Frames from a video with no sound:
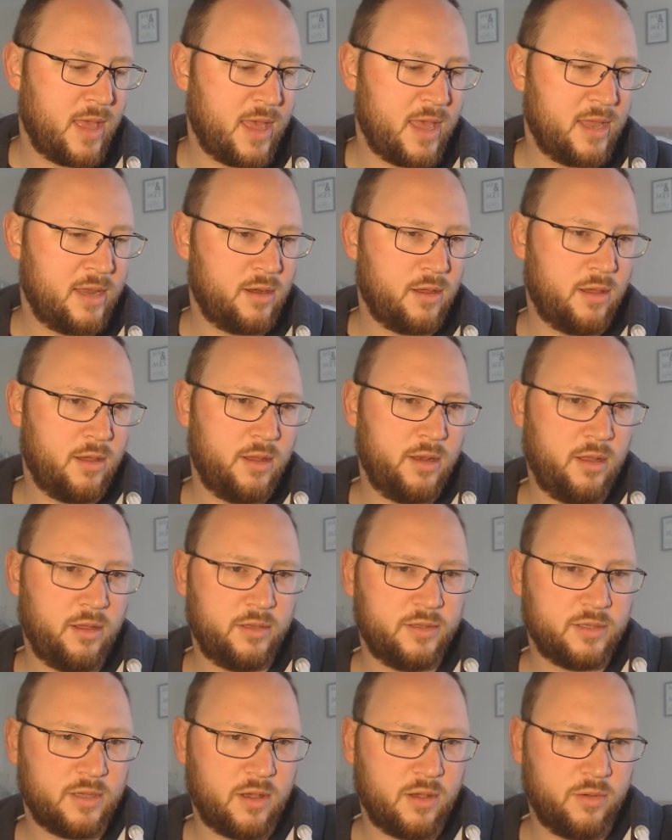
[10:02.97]
and I
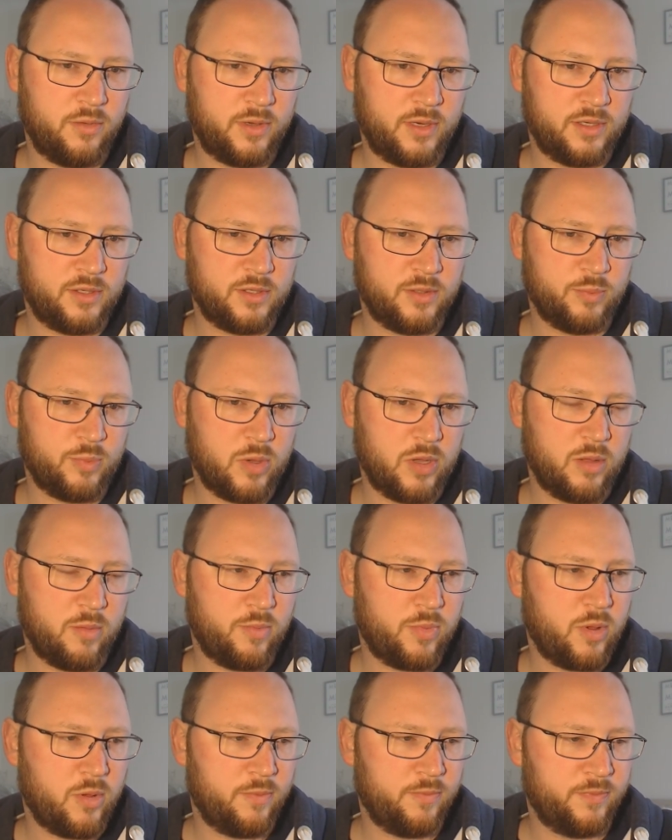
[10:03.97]
like to hold it just by the
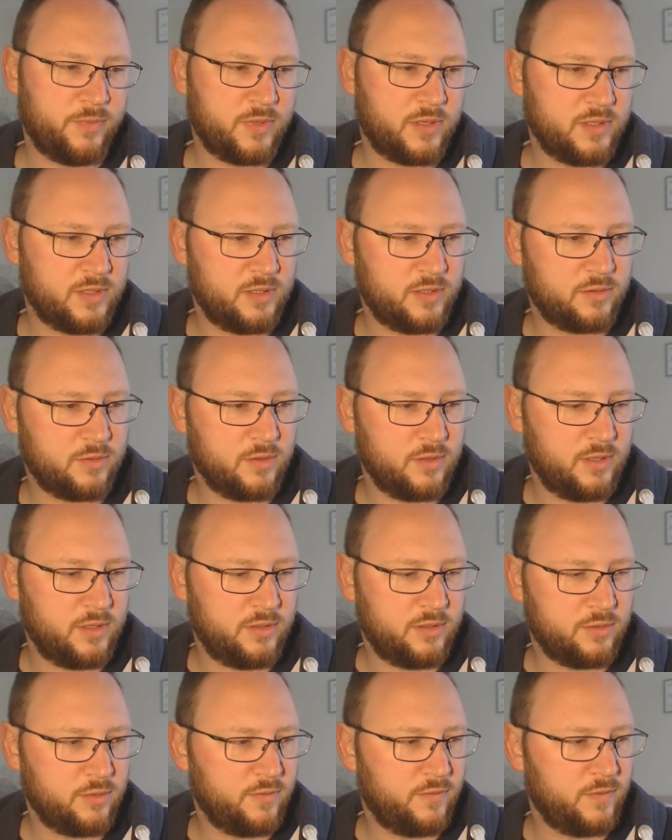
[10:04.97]
bottom because it's got
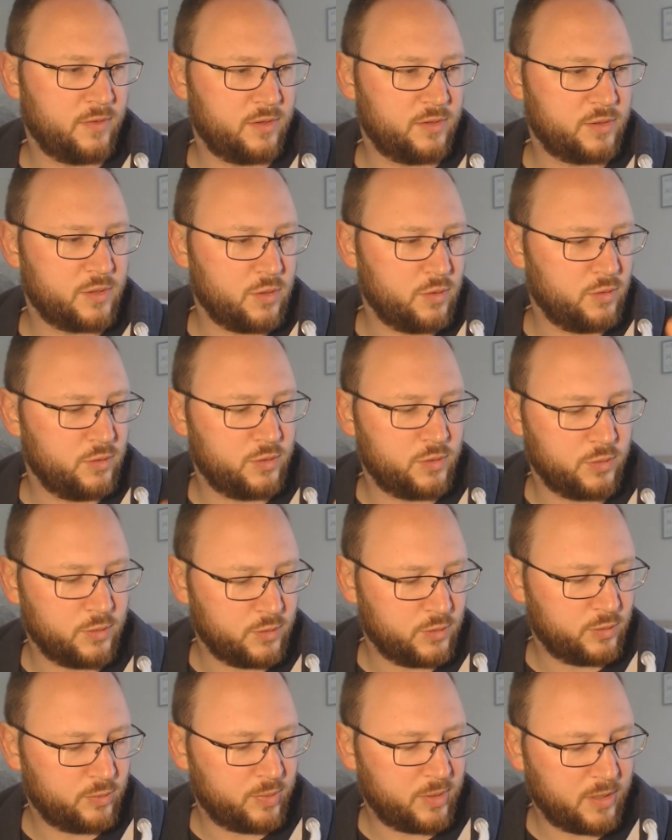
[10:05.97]
these sort of nice
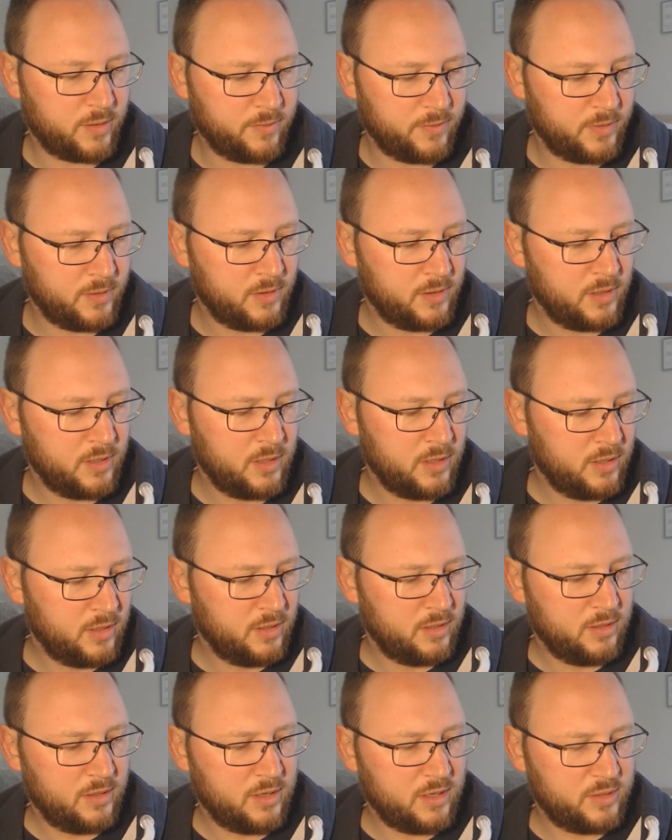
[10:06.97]
contours, but
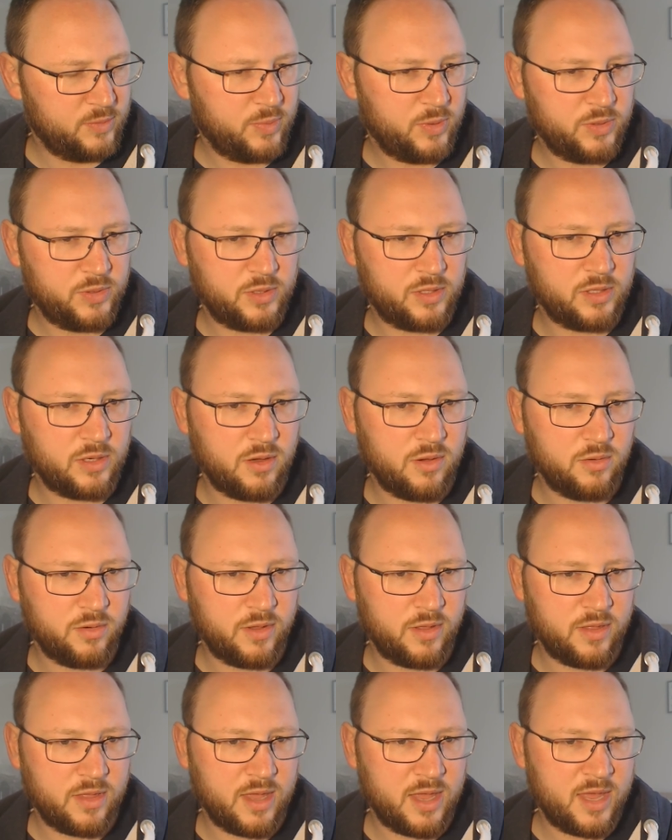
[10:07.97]
I suppose you could hold
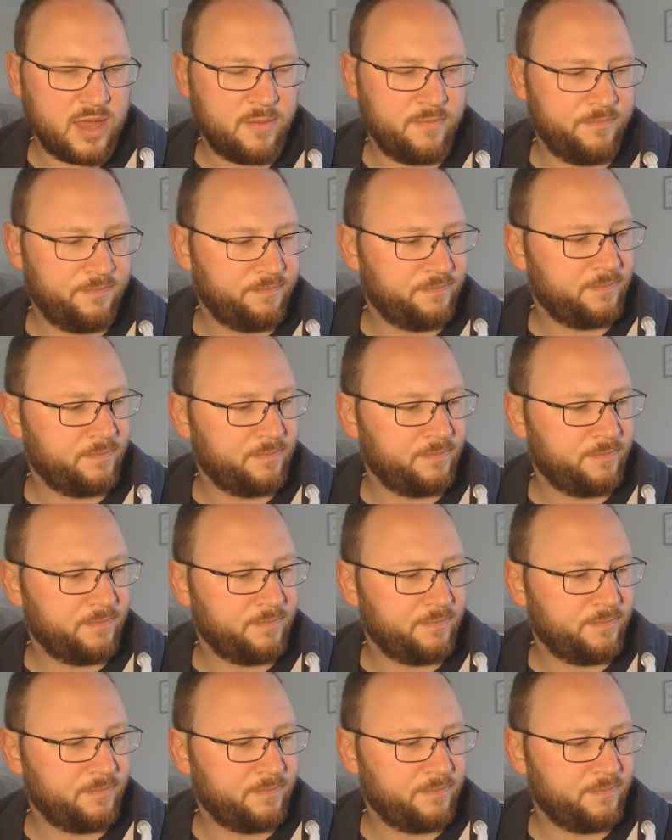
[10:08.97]
it there.